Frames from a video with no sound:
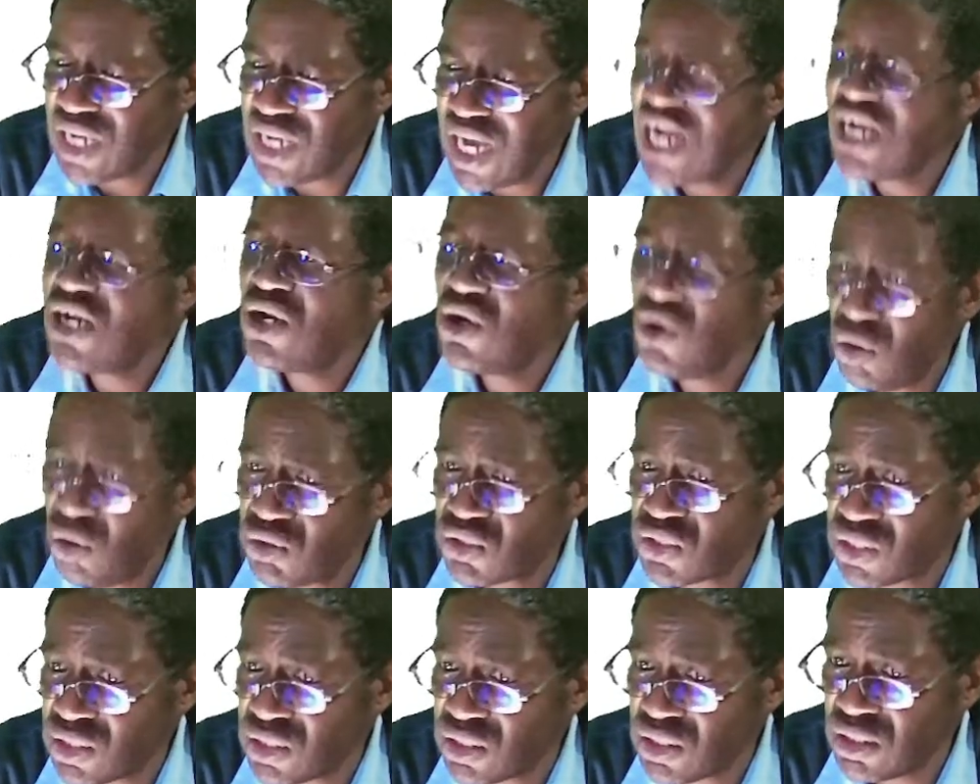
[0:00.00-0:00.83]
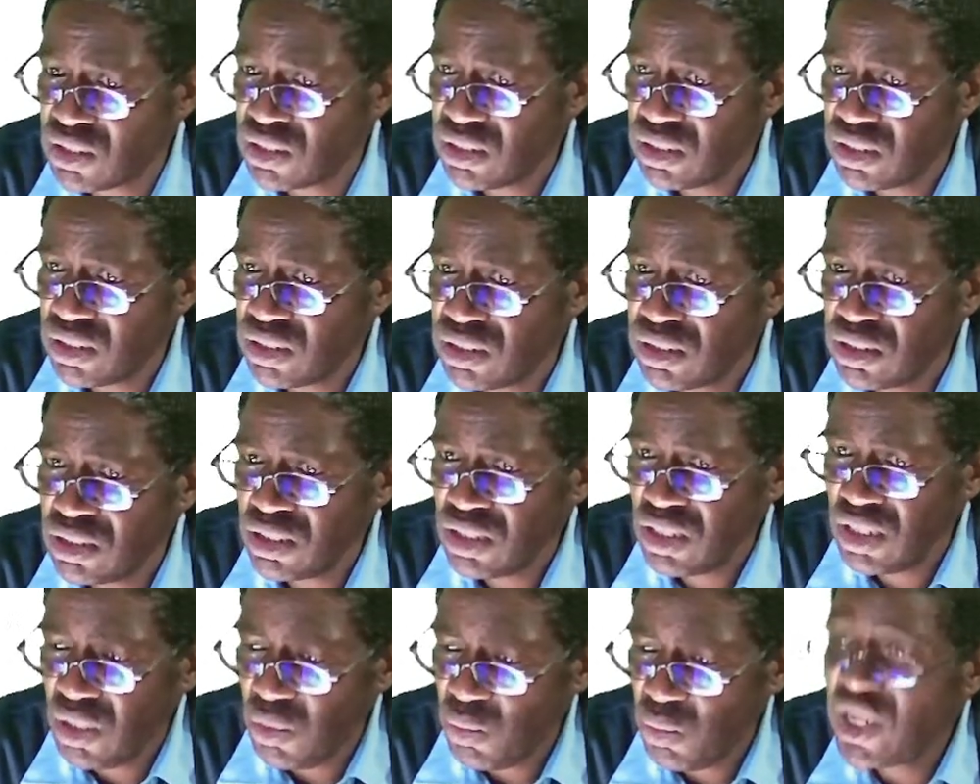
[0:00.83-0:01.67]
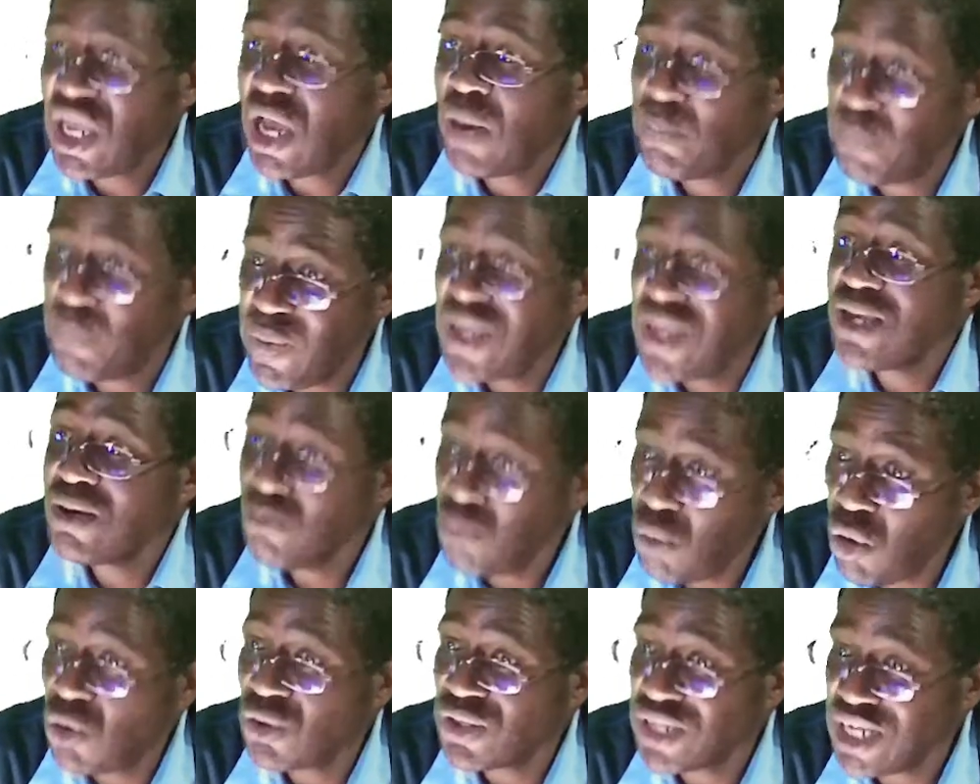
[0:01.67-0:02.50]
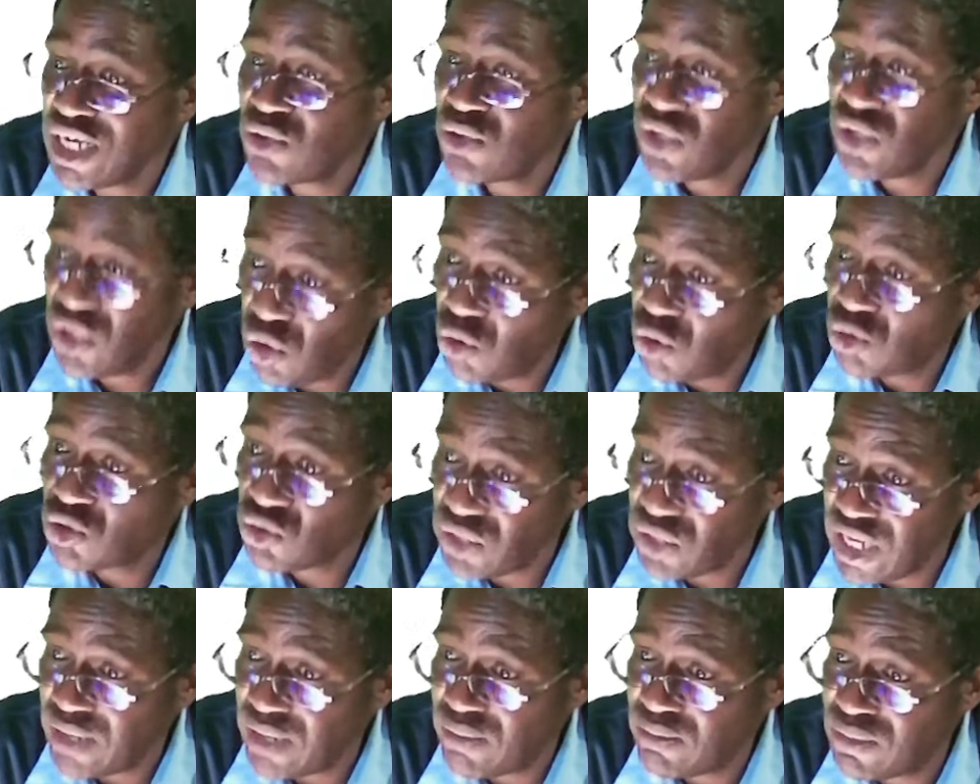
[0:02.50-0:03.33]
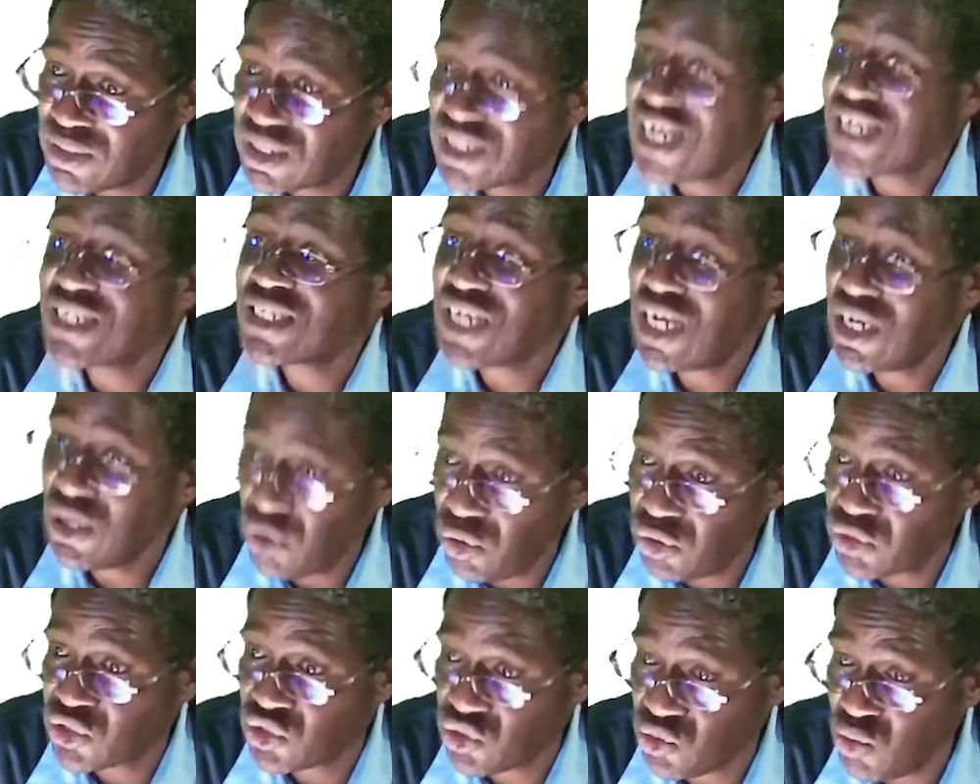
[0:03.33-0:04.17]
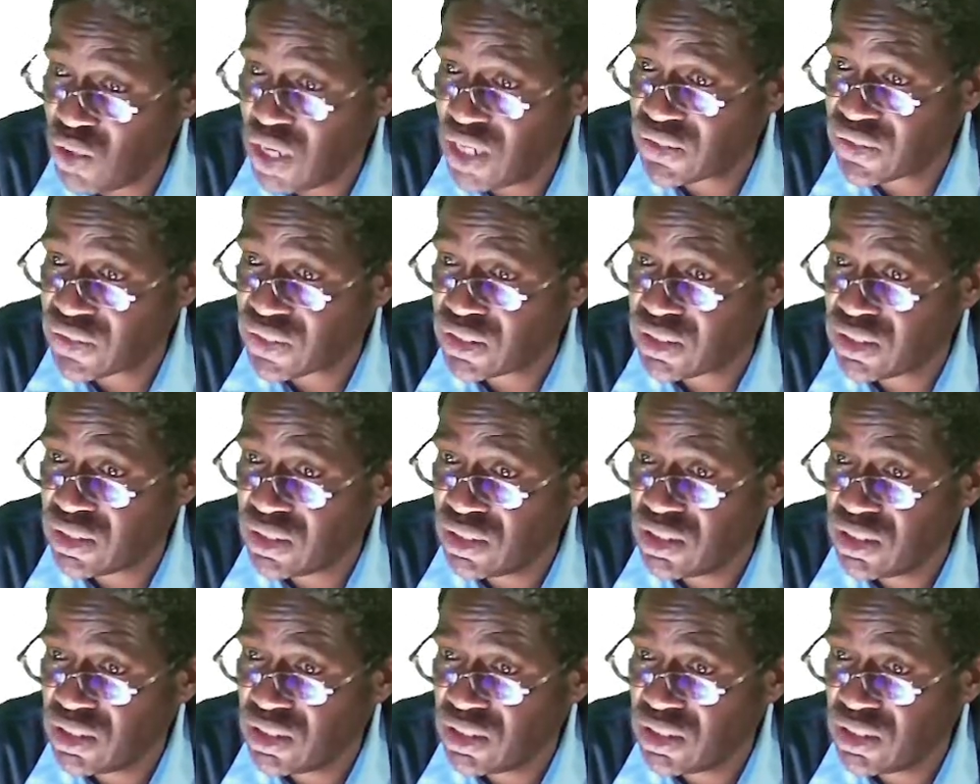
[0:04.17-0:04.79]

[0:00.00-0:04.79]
a loss. We are paying more than we owe to them. That's a loss to us.